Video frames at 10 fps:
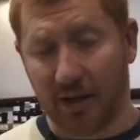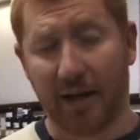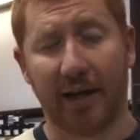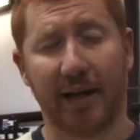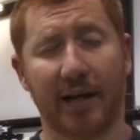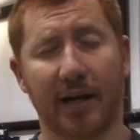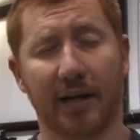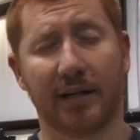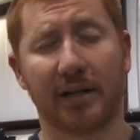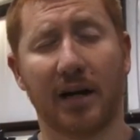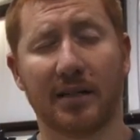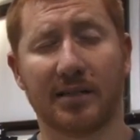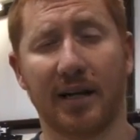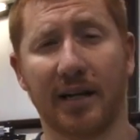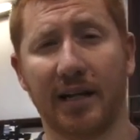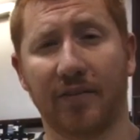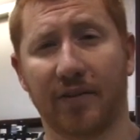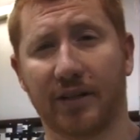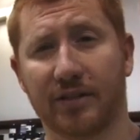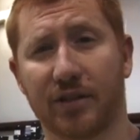and could cause an
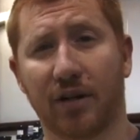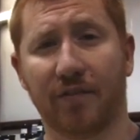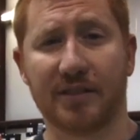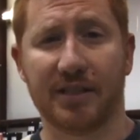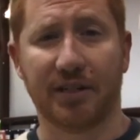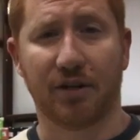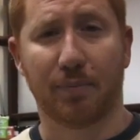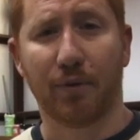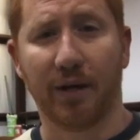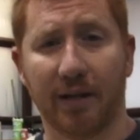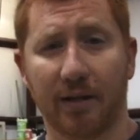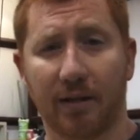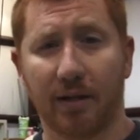uneven surface in your print.